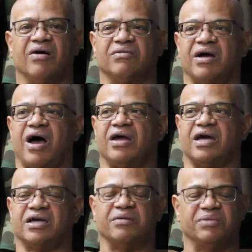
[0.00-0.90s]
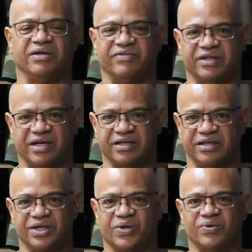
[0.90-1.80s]
oh God, I can't believe that I, uh,
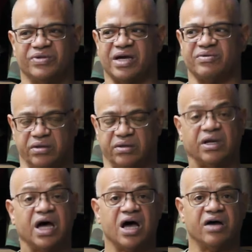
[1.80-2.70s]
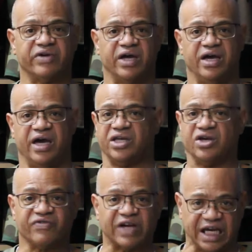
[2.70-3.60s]
you know that your love
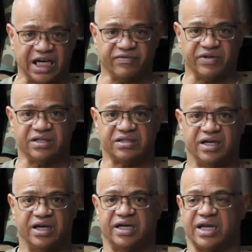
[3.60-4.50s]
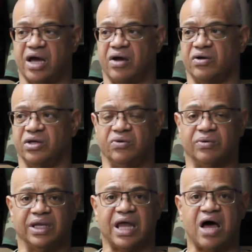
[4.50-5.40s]
and your forgiveness and how
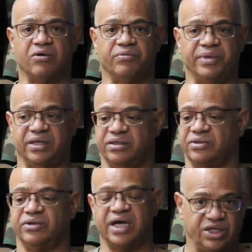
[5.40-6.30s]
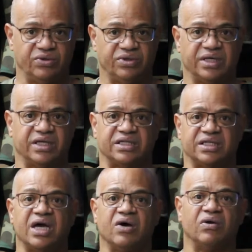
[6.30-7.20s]
you allowed me to continue to
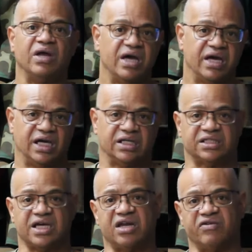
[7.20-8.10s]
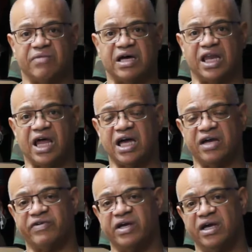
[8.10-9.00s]
excel inside of my
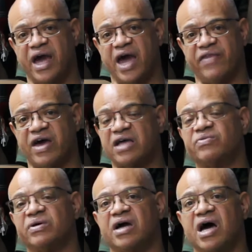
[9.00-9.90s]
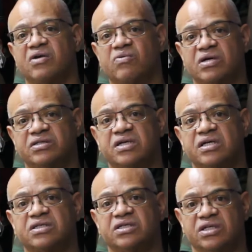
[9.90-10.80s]
life. And that's what God wants
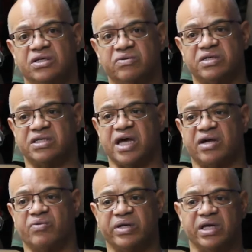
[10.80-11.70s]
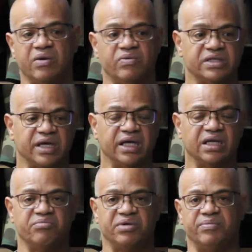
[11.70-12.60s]
us to do. Is like when He was
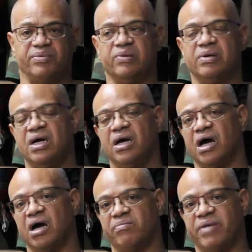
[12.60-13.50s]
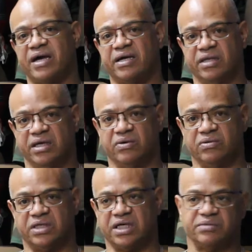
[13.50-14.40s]
healing people uh, back in the
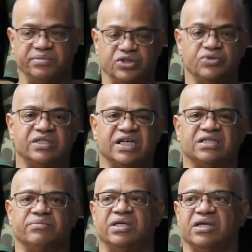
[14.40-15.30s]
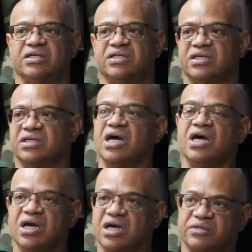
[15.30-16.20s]
Old Testament, New Testament, He says,
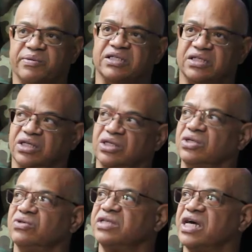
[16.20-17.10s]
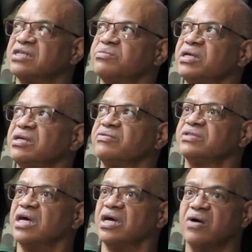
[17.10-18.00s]
especially in the New Testament, He
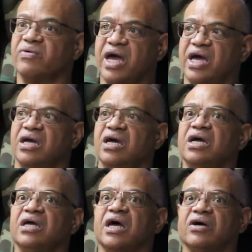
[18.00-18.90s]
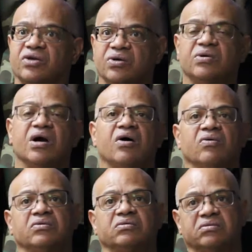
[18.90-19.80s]
was like, okay, now you
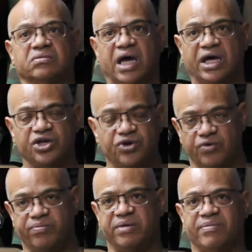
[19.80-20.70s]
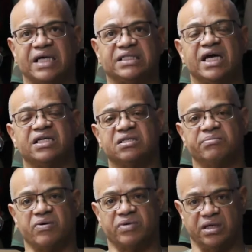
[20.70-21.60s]
go and you be my
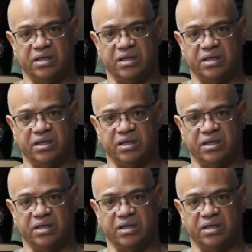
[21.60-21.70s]
testimony.